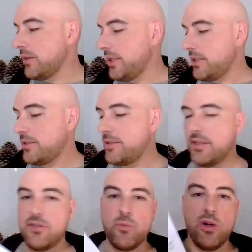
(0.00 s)
This
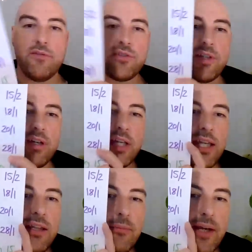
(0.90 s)
is what I've stuck
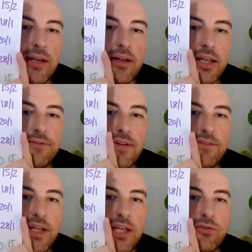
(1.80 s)
in the main lucky
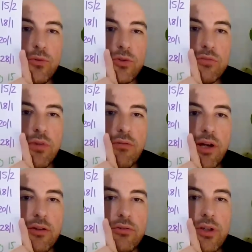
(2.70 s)
15 for
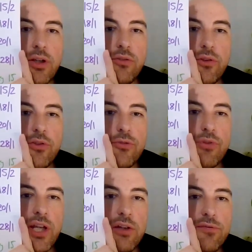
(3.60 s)
tomorrow. The
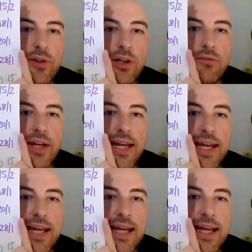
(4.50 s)
305
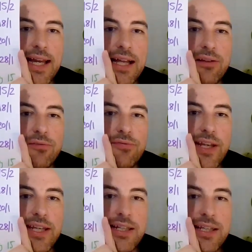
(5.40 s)

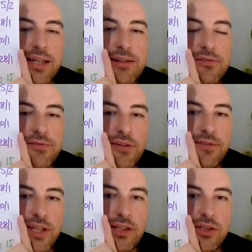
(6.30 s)
Alphalia,
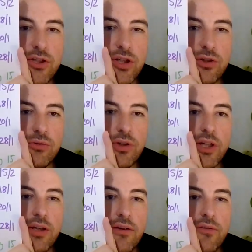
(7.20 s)
15-2.
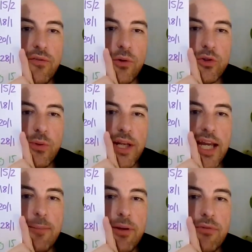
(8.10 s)
420
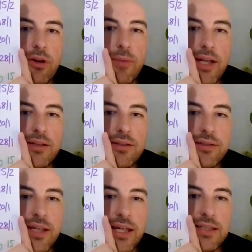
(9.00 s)
Happy
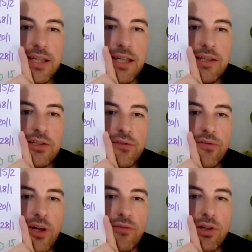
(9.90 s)
Romance, 18s.
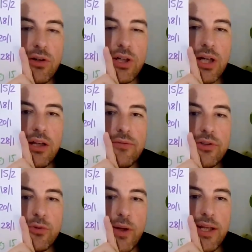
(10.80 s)
5 o'clock Gulliver,
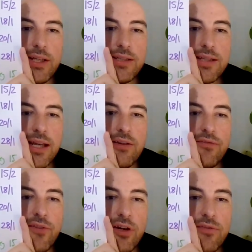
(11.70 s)
20s. And
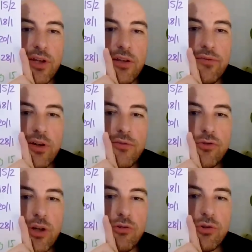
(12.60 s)
535
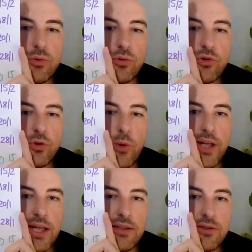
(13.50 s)
Trojan Horse,
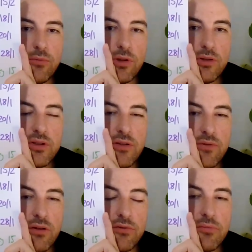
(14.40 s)
28-1. So I've
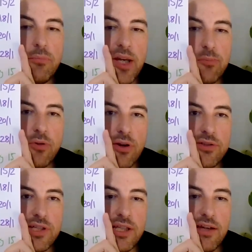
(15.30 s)
got some big
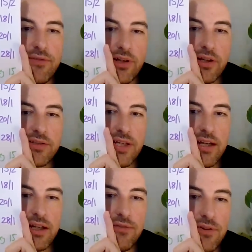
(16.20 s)
prices in there for the last day
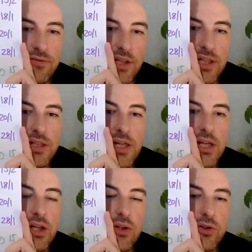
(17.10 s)
lucky 15.
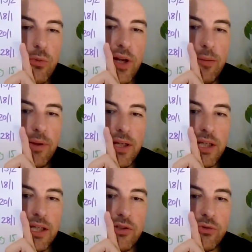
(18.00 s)
20p
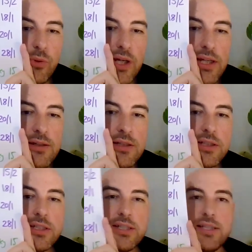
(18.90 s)
each way.
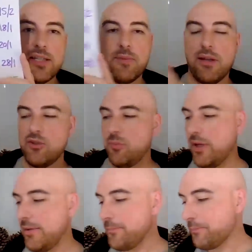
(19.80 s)
£6 you
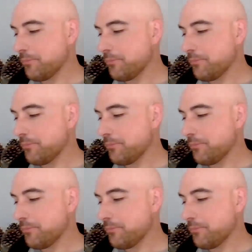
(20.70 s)
bet.